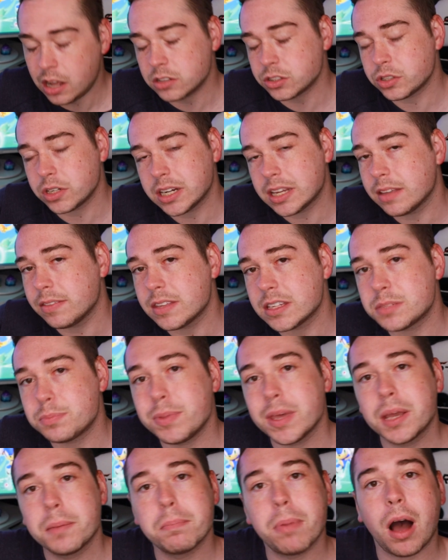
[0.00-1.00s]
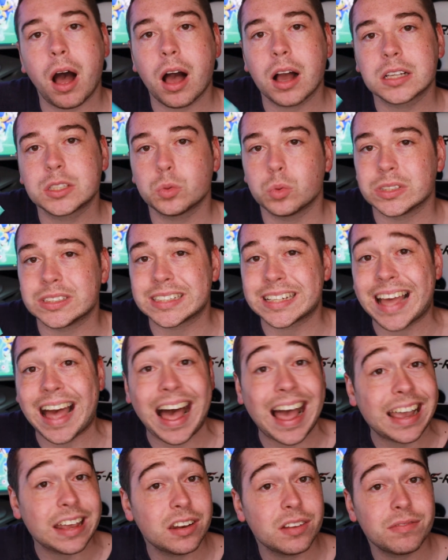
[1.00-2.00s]
So to get this big box was
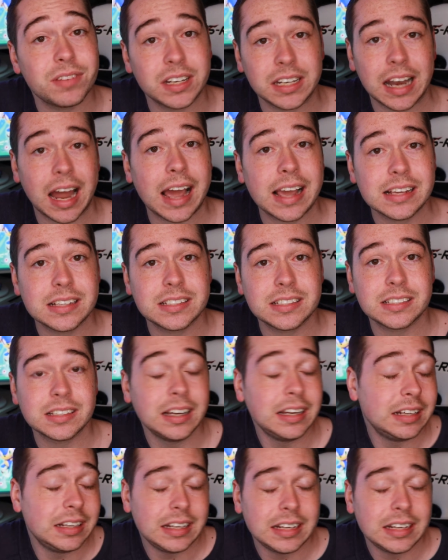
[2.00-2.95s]
kind of a nice